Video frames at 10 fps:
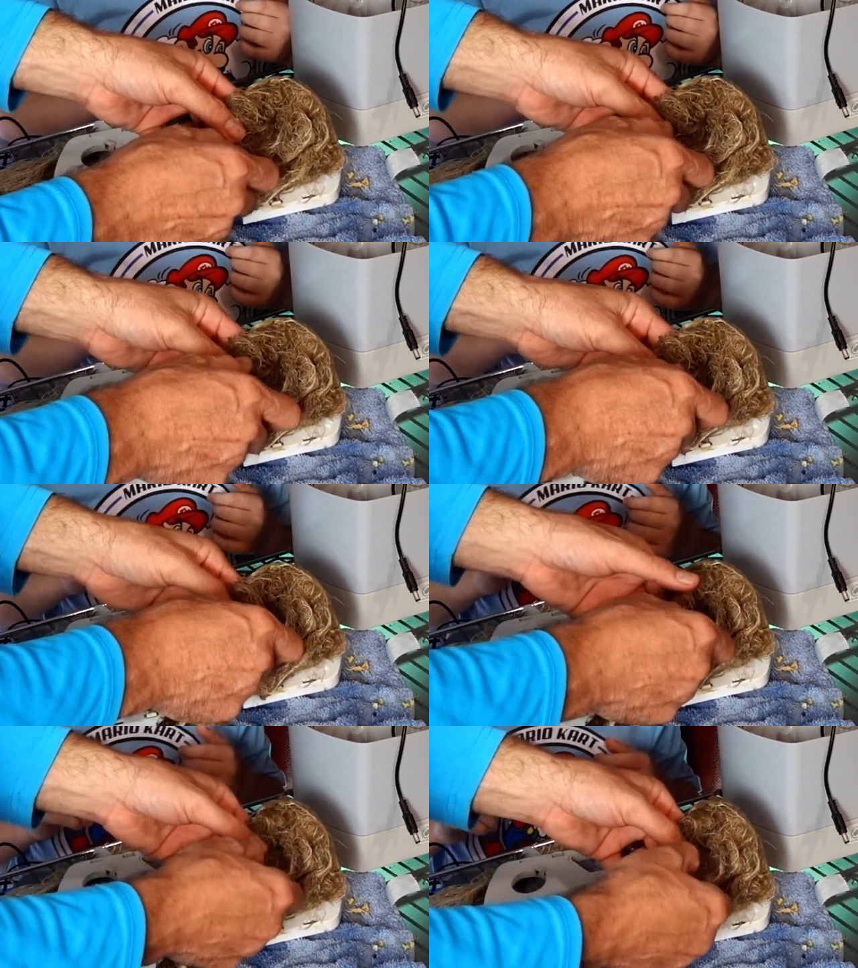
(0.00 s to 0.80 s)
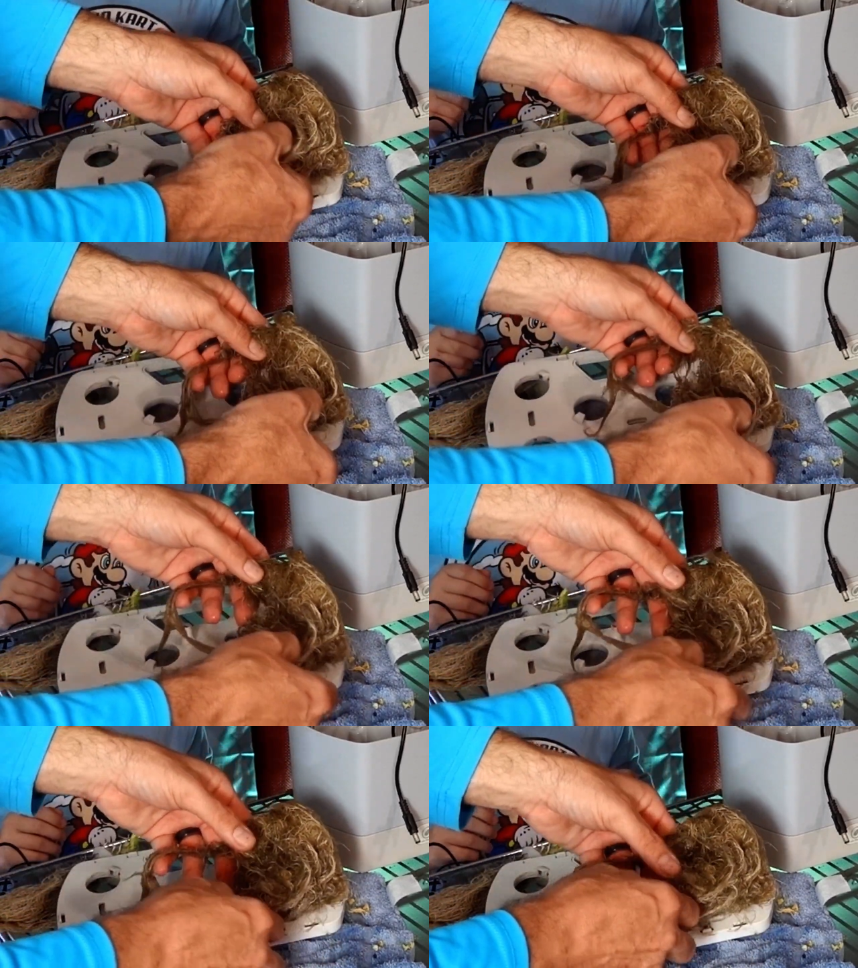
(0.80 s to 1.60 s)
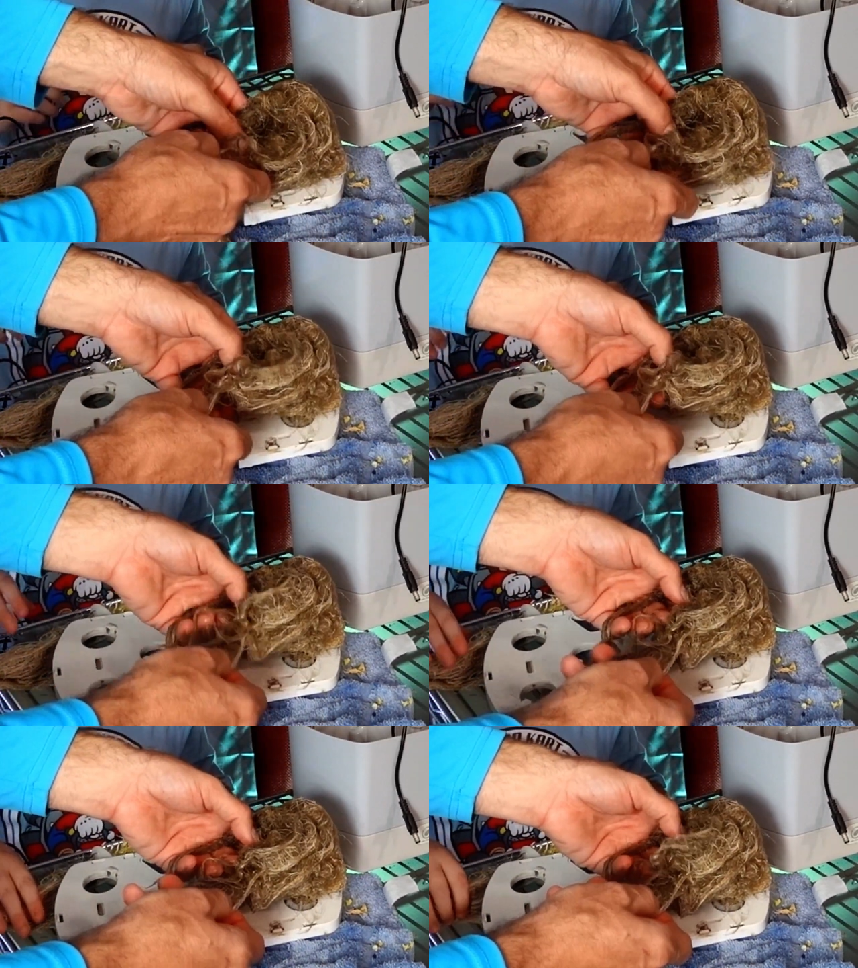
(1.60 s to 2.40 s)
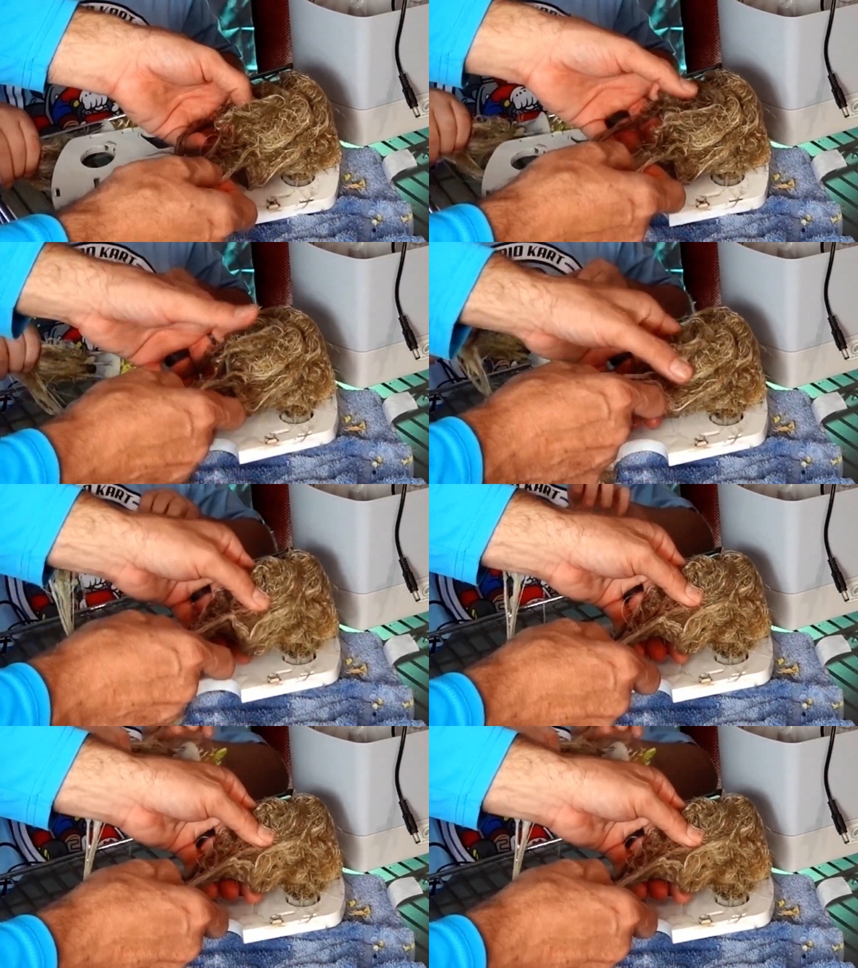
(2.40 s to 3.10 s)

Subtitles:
Nobody's mouth can be seen.